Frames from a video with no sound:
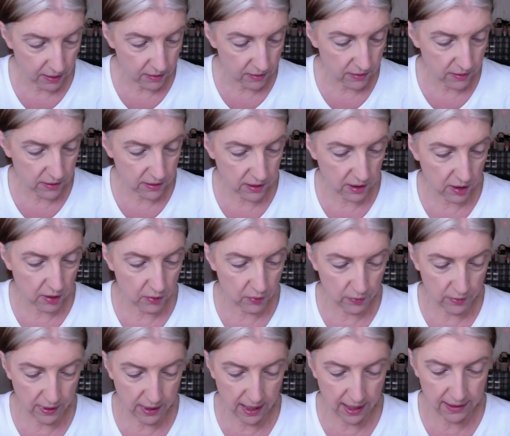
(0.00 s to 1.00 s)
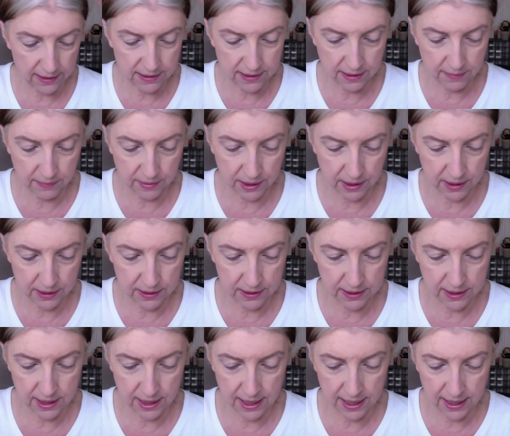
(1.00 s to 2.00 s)
So next I'm gonna
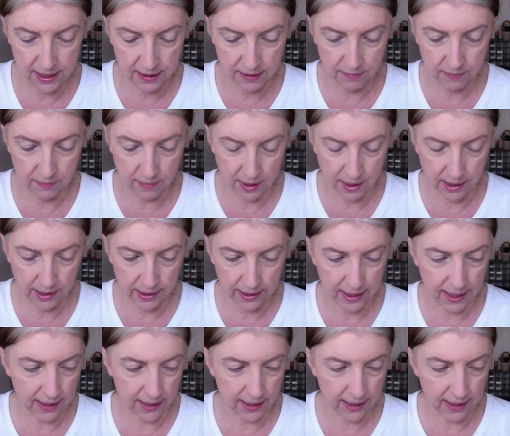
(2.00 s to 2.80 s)
take my